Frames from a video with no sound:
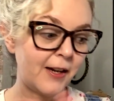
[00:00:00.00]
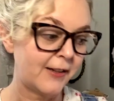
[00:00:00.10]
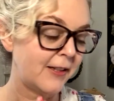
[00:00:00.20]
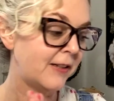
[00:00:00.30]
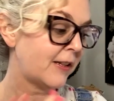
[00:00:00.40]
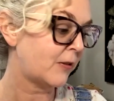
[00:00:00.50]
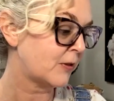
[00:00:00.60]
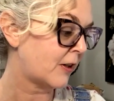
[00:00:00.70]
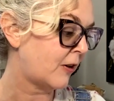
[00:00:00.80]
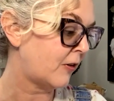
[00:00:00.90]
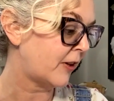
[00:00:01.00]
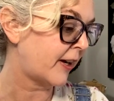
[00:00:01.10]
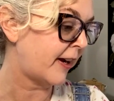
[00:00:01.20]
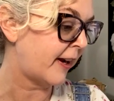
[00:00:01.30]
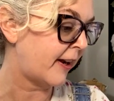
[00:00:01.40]
And I think that was all
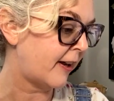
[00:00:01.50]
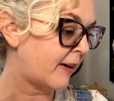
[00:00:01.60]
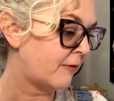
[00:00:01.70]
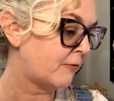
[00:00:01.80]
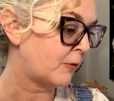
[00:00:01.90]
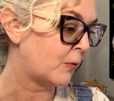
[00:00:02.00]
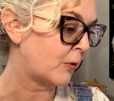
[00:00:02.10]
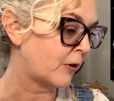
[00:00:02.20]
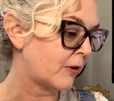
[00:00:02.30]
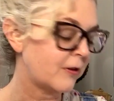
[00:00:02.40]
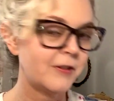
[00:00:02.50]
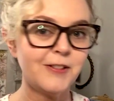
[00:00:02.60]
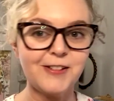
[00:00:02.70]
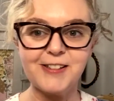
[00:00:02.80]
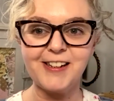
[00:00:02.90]
that I had for
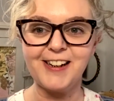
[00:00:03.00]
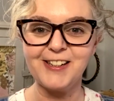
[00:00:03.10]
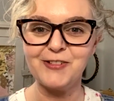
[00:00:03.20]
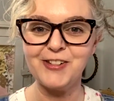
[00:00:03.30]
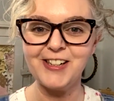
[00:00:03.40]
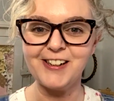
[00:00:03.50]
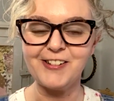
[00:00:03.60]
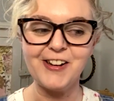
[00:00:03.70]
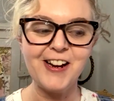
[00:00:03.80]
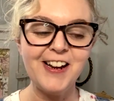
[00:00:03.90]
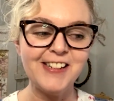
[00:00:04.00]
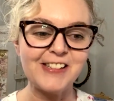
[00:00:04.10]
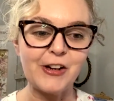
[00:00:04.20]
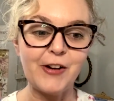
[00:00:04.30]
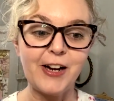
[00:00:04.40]
today's video.
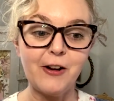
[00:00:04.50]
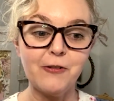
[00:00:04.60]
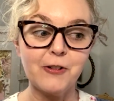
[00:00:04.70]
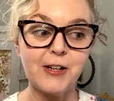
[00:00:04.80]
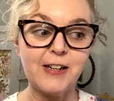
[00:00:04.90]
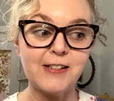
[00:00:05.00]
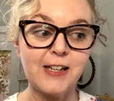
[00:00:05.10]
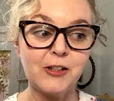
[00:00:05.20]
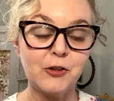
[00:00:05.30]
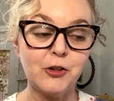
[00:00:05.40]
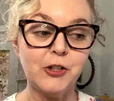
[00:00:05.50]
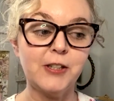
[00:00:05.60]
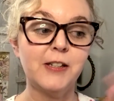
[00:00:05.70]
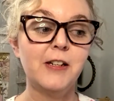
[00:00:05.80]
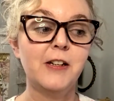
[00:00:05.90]
So head over and take a
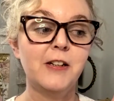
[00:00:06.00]
look.